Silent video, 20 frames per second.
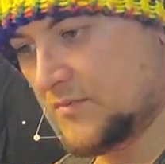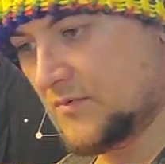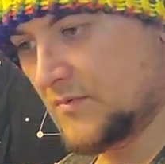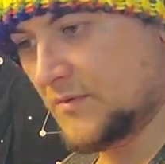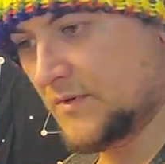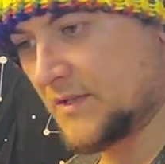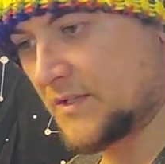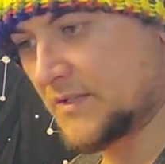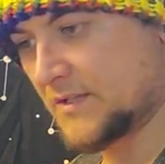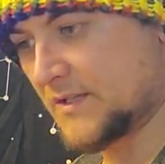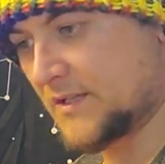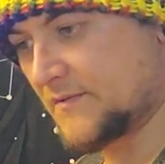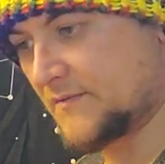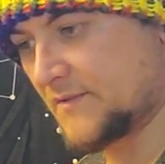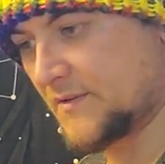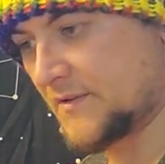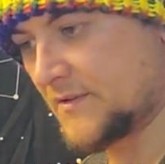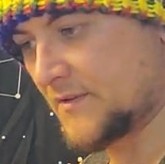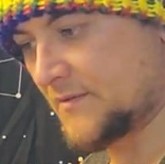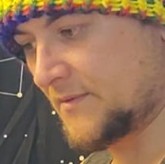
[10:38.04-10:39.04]
Well, that's
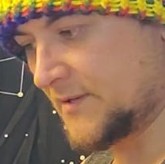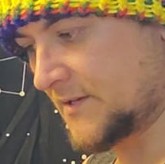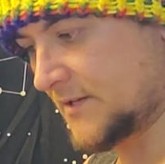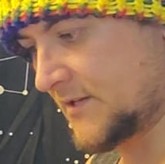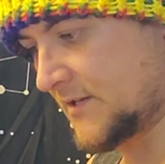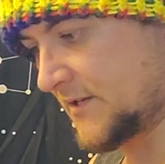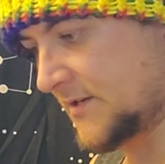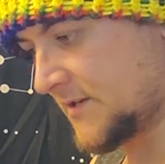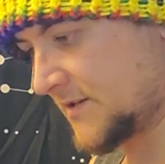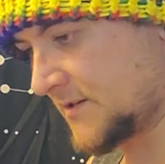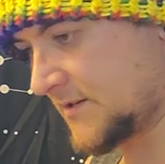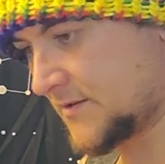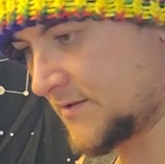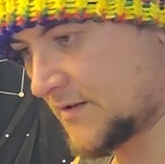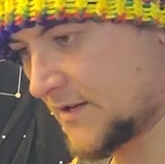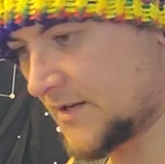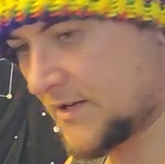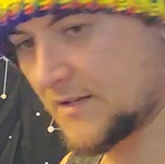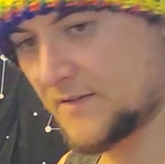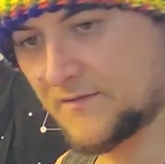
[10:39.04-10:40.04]
definitely going to be 9. And
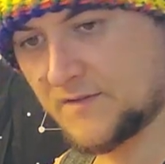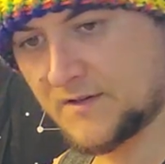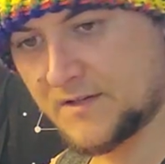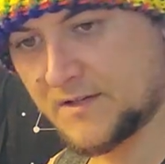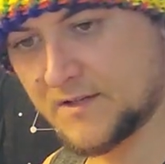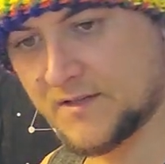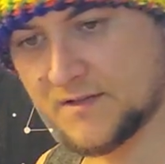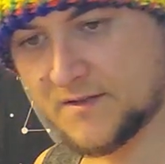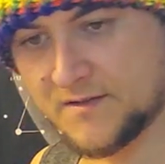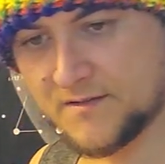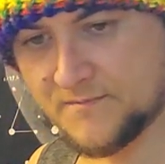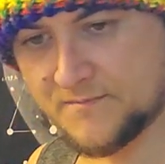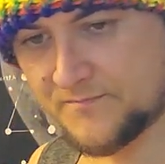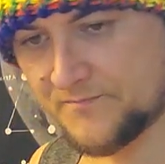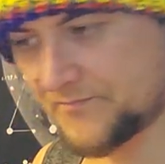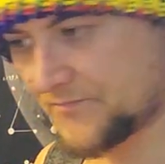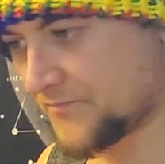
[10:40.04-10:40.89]
I asked for 10.